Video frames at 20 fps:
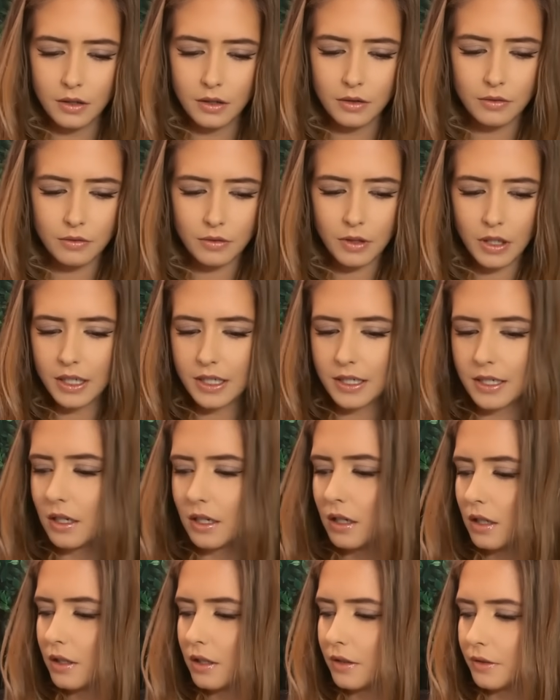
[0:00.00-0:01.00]
Right,
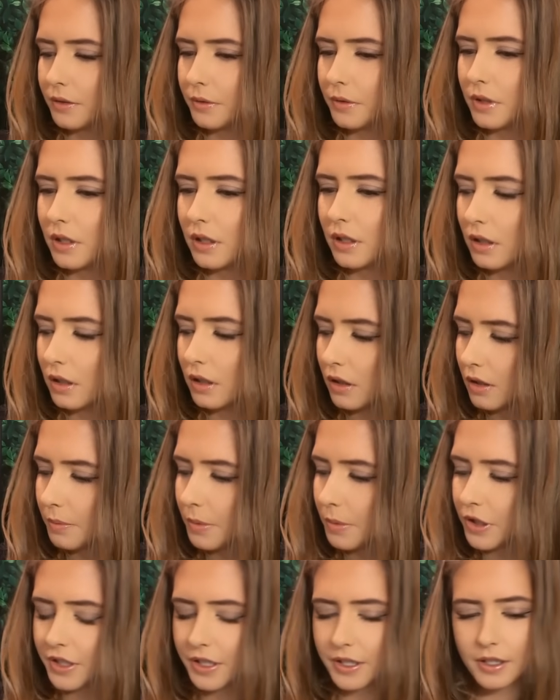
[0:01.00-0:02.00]
so
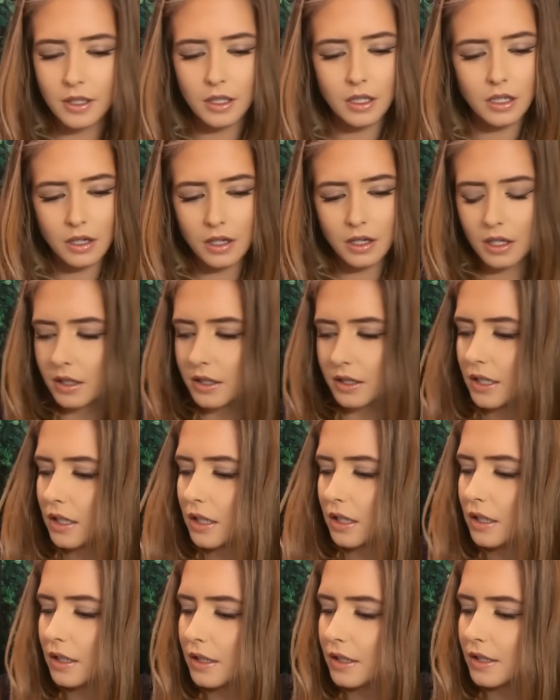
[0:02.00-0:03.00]
person that
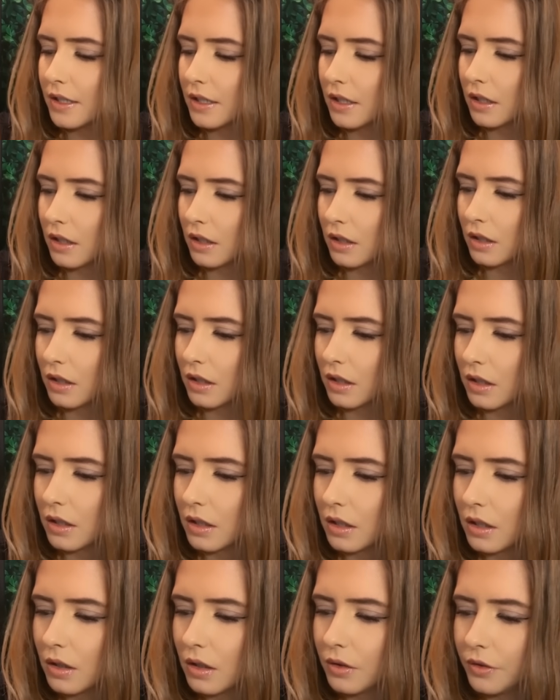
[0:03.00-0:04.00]
is
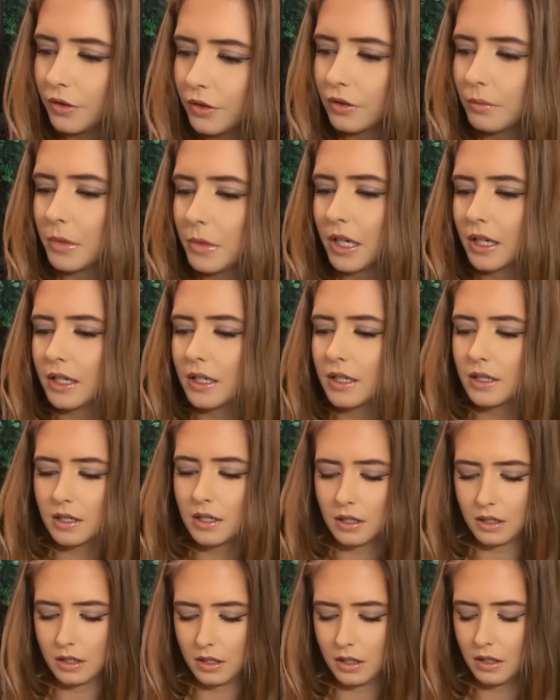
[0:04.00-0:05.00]
on your mind,
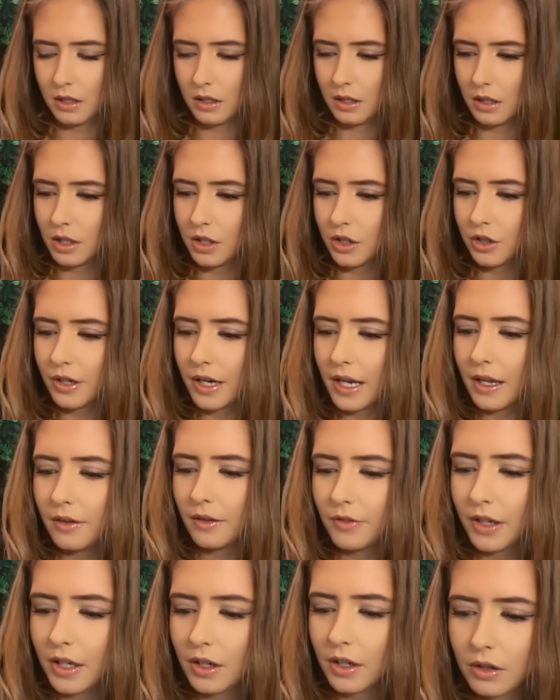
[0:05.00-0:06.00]
you're
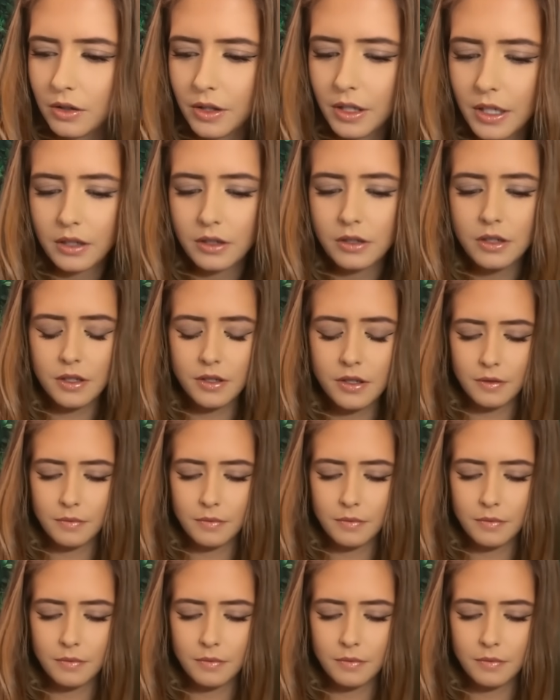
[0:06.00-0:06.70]
heavy on theirs,